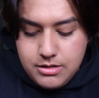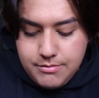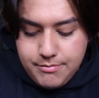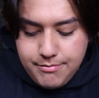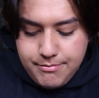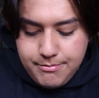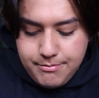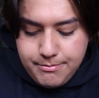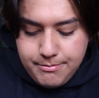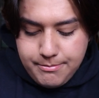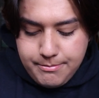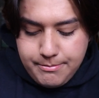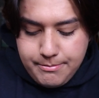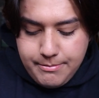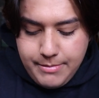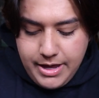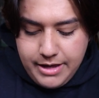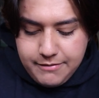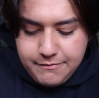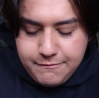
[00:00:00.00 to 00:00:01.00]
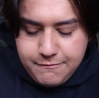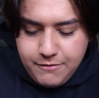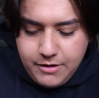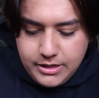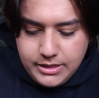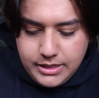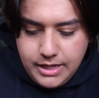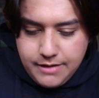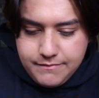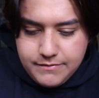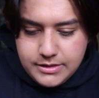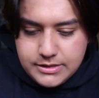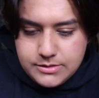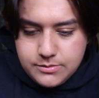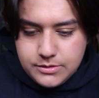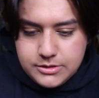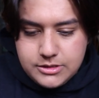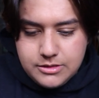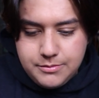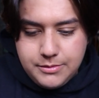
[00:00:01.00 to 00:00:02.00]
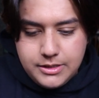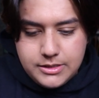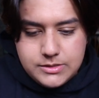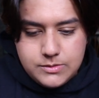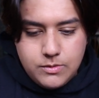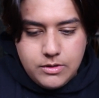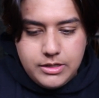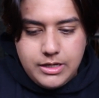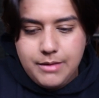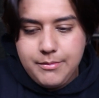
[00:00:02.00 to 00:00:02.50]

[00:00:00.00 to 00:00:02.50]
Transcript: My friend gave this one to me as well.